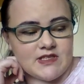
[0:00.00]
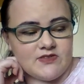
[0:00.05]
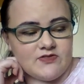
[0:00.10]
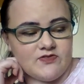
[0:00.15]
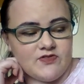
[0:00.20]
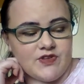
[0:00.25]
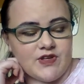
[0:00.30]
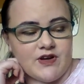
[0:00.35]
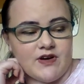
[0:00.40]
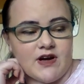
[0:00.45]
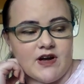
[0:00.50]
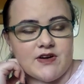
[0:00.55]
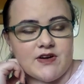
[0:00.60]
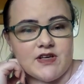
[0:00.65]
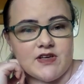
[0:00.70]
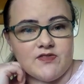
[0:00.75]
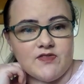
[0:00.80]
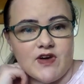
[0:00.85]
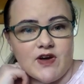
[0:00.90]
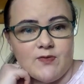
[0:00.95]
figure out
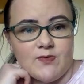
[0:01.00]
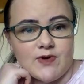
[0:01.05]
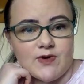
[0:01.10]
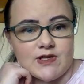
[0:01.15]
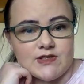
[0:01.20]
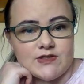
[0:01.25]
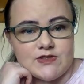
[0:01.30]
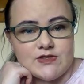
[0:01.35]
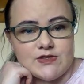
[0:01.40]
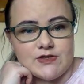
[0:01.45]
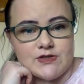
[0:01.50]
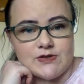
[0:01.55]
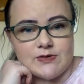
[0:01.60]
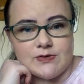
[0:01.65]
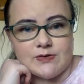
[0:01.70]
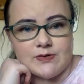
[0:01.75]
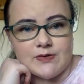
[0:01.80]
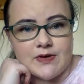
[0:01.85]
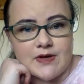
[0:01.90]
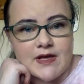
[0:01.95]
if I want
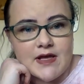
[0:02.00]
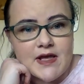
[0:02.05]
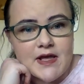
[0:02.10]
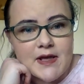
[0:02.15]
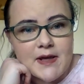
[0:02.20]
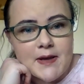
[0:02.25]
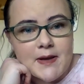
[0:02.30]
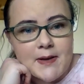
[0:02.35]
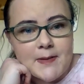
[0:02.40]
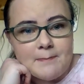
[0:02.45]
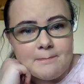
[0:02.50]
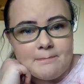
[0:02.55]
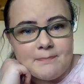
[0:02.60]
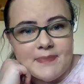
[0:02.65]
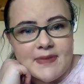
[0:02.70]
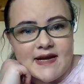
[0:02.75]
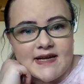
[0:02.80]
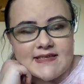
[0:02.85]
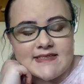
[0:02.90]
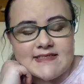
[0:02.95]
to buy